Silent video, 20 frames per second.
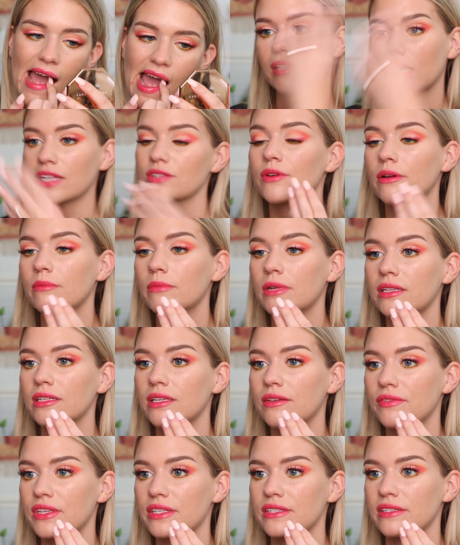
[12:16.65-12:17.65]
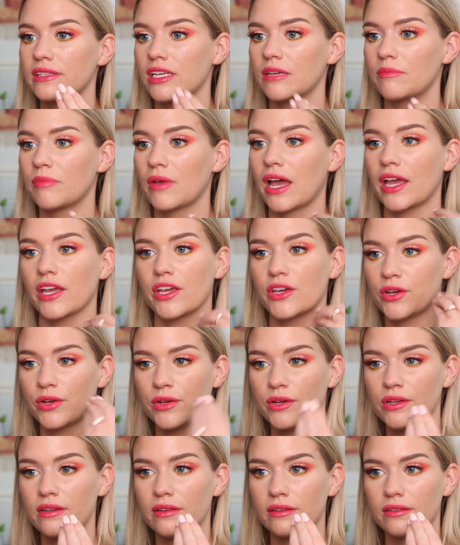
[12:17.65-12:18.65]
That's where I'm gonna leave this lip. I
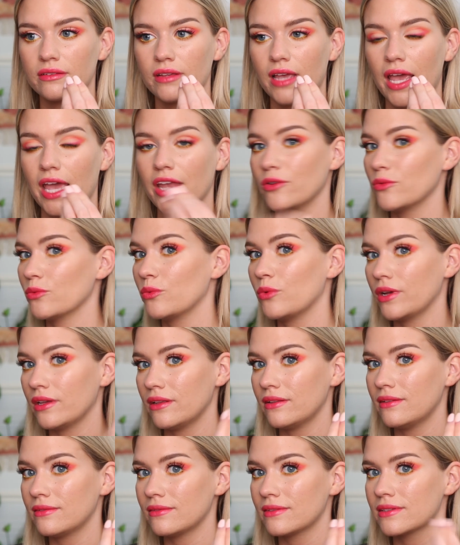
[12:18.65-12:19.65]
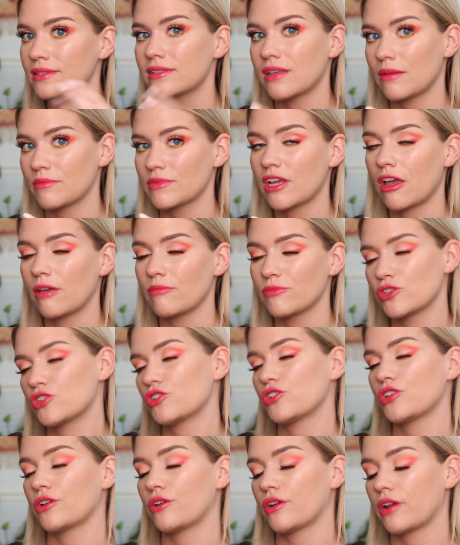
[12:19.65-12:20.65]
could and will sometimes
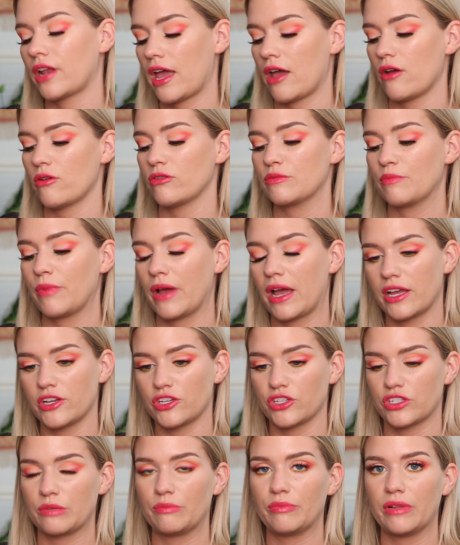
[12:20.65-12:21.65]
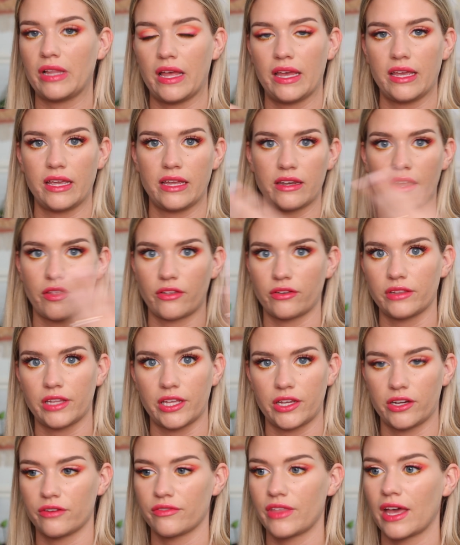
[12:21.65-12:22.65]
sheer it out by just applying another
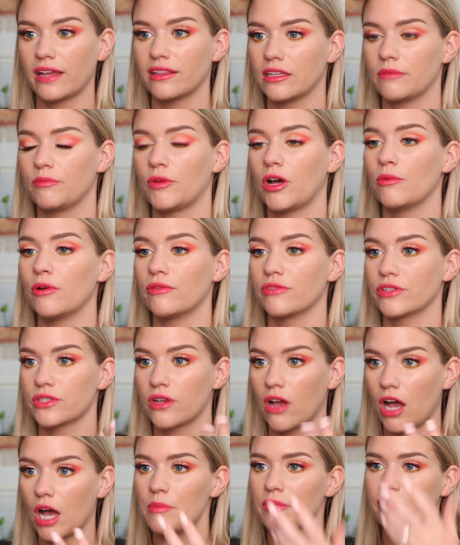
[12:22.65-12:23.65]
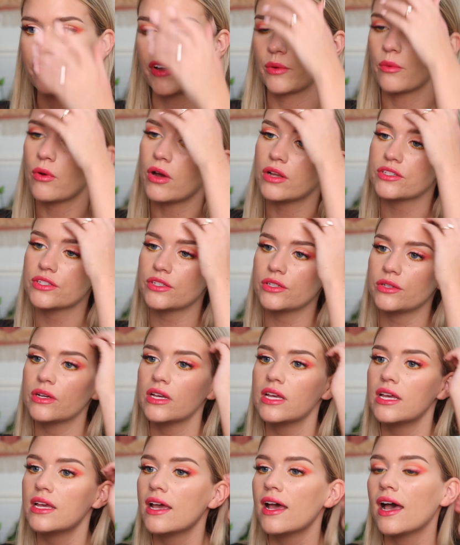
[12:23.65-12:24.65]
layer of that lip balm over top if I want
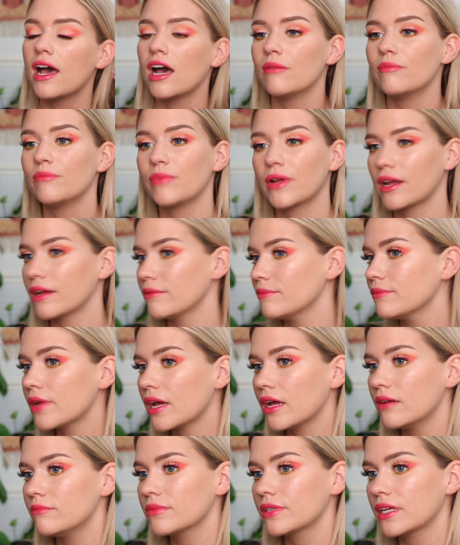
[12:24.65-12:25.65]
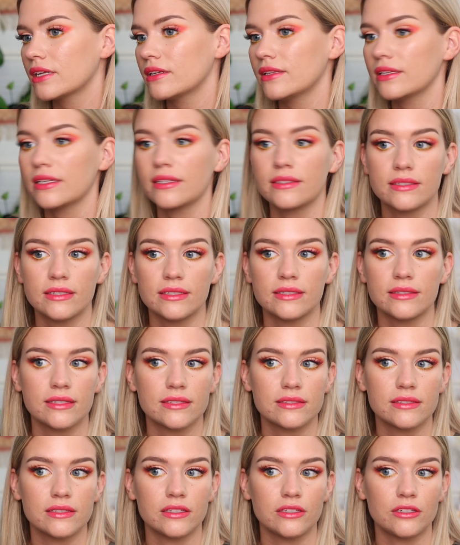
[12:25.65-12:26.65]
to. Um, but I'm, I'm kind of like digging
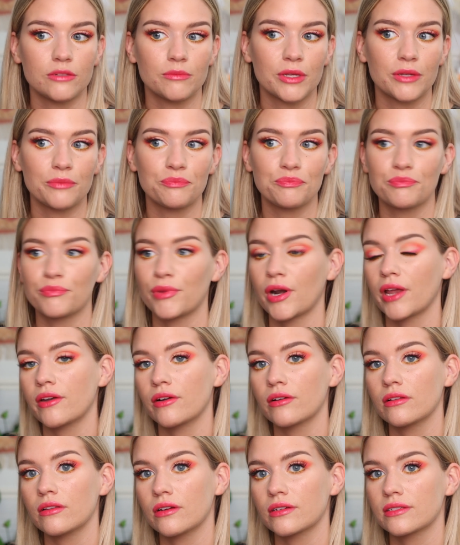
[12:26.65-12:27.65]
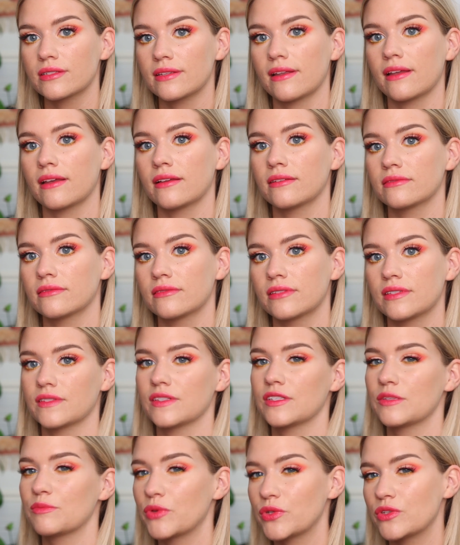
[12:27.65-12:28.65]
this a little bit brighter look today.
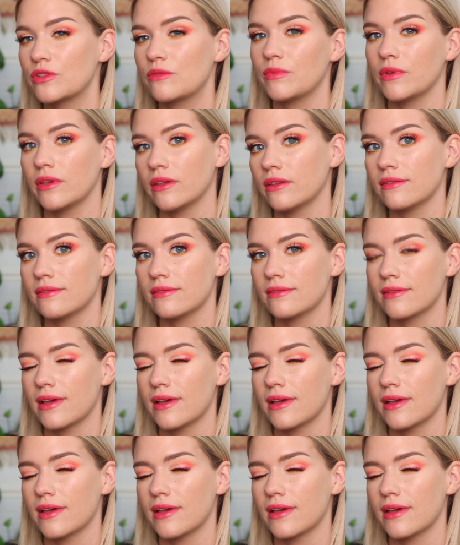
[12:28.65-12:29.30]
This is supposed to be